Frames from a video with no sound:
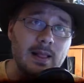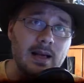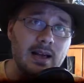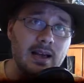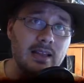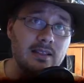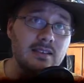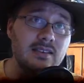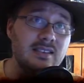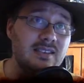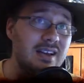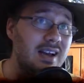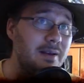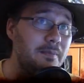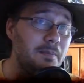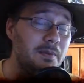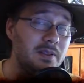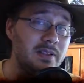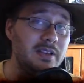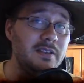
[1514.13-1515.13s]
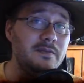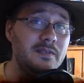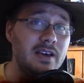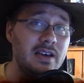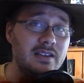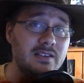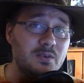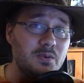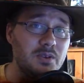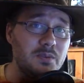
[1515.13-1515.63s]
at least I believe that
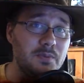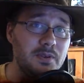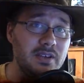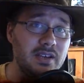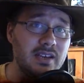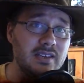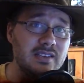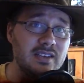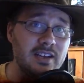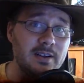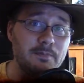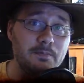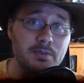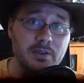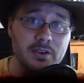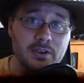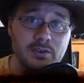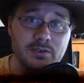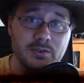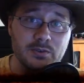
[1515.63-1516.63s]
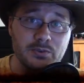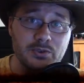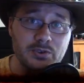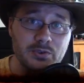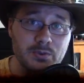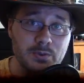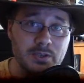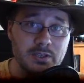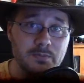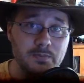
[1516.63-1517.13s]
is going to be the case, like players who
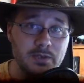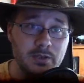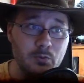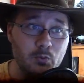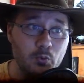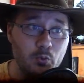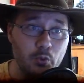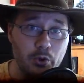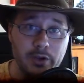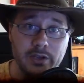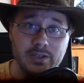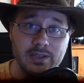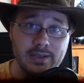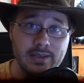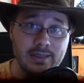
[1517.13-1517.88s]
choose to be really